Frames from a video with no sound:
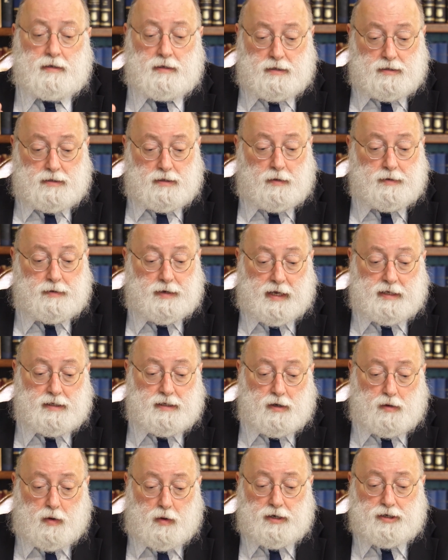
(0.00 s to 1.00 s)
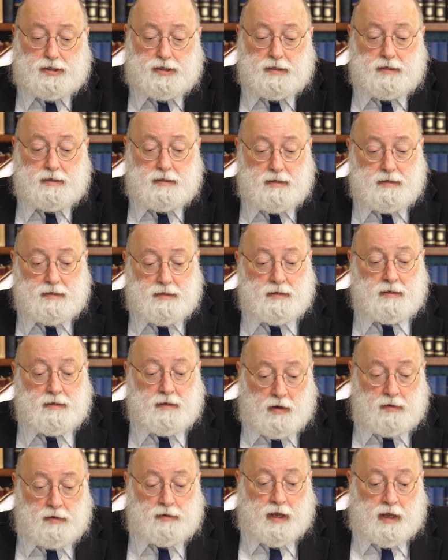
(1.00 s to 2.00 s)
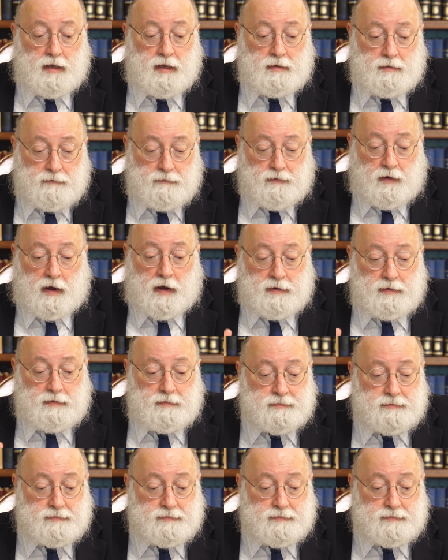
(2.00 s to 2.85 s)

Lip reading: Someone asked the question, okay, fine.